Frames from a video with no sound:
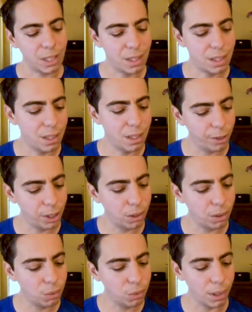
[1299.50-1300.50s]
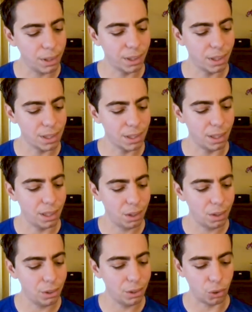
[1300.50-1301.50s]
It's difficult when there is an
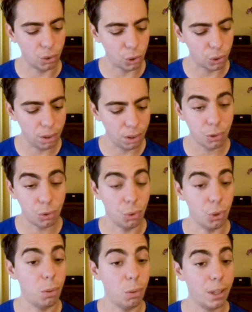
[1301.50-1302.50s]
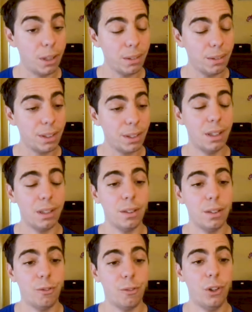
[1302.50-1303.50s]
error in a controller to know about it
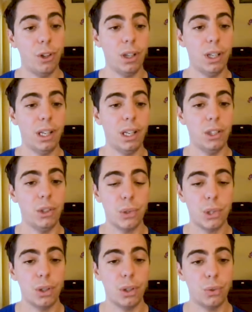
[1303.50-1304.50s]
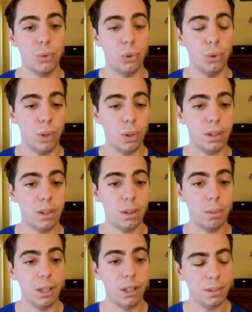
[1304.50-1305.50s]
and for a user to do
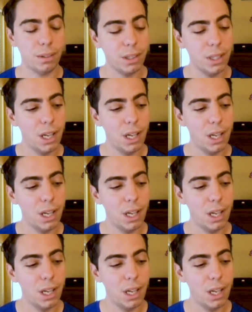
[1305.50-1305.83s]
anything about it.